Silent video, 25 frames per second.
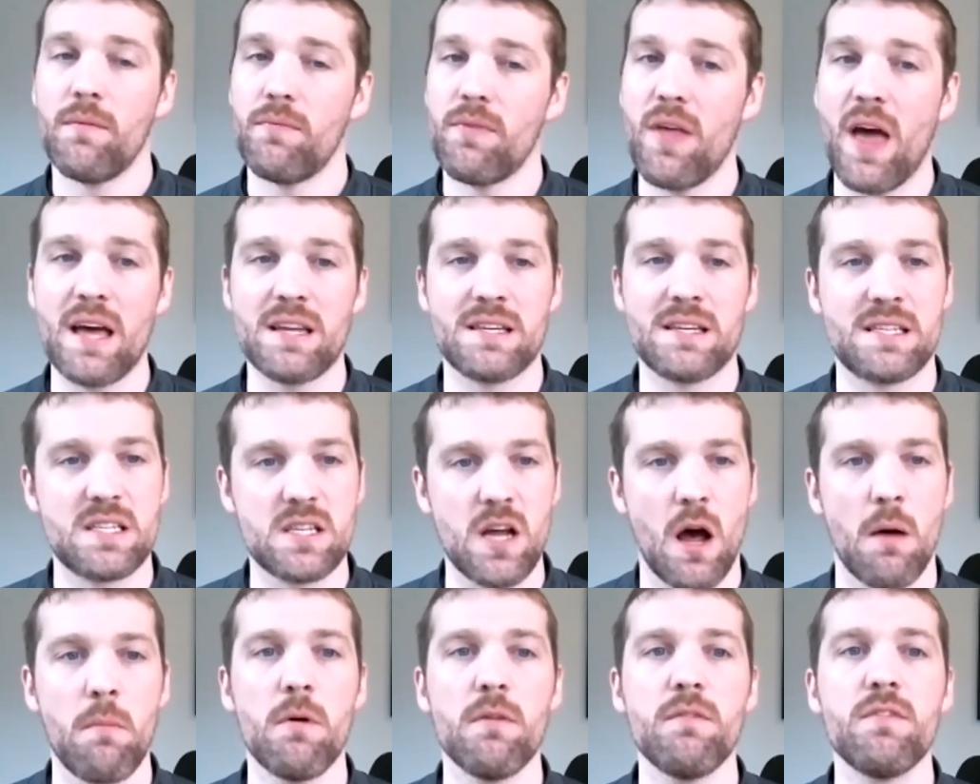As
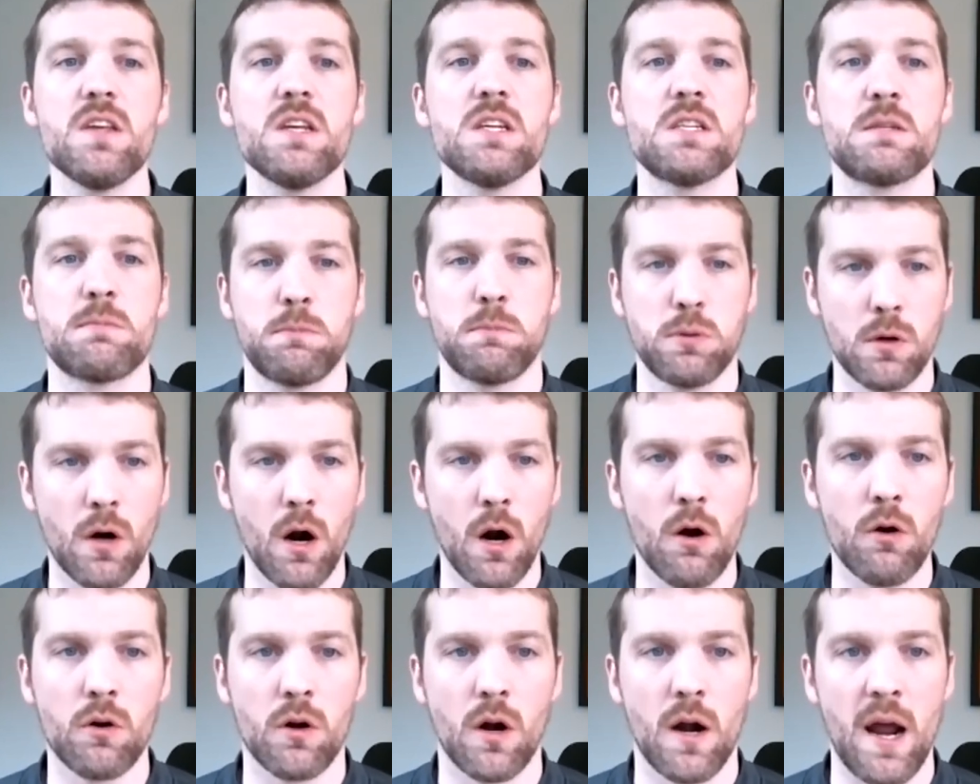some of these
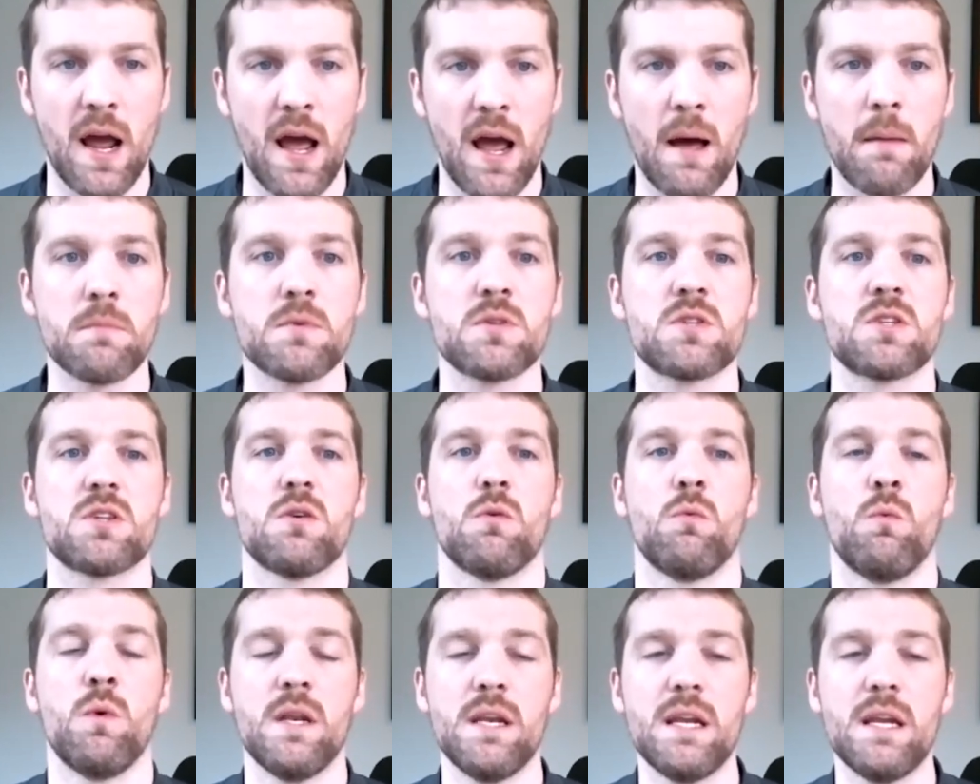programs
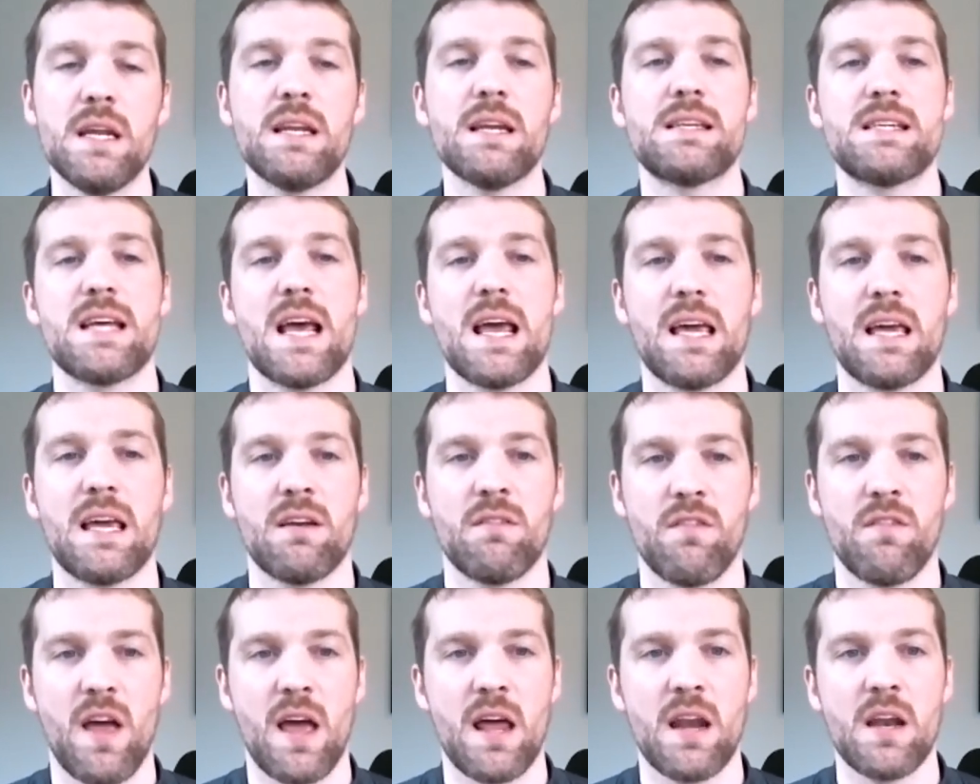we need to take
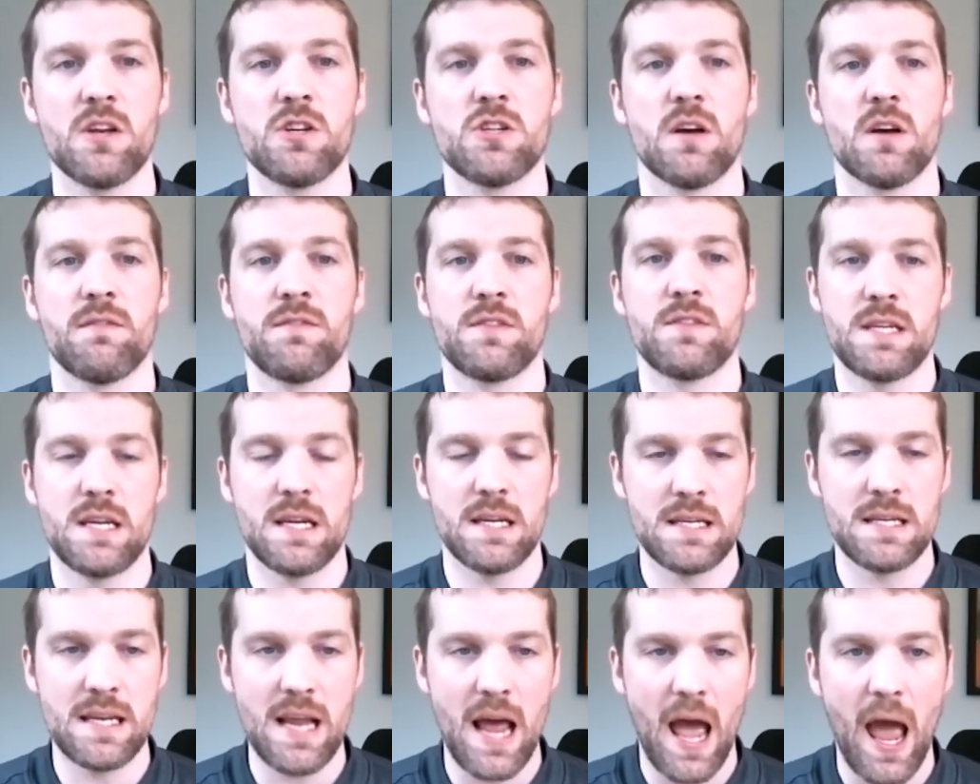advantage of
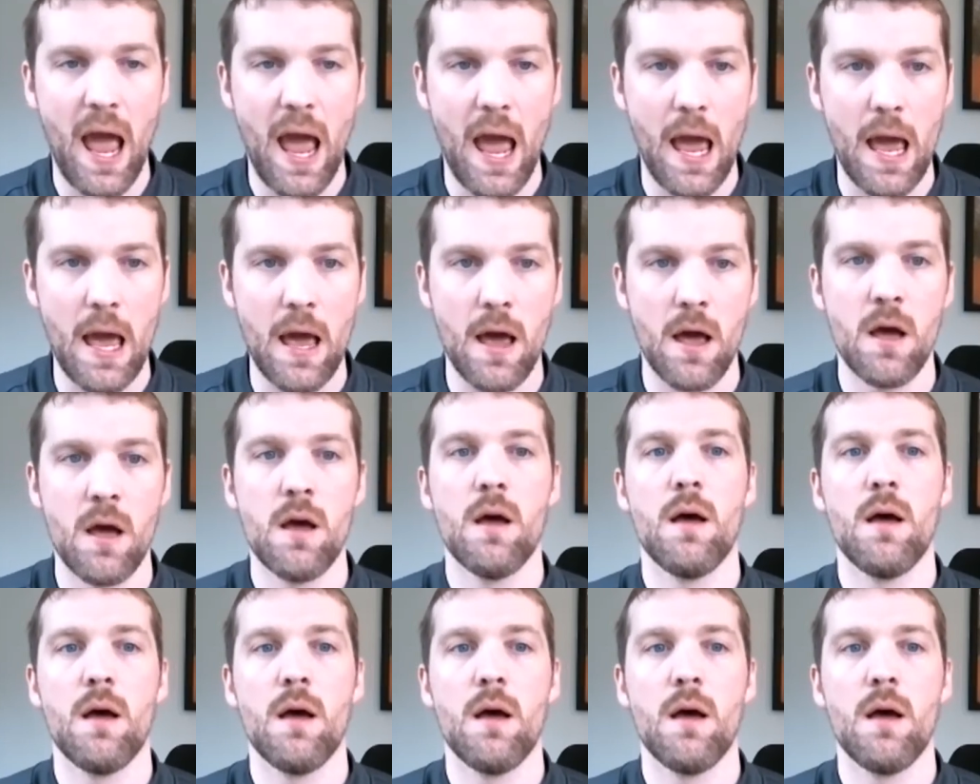today,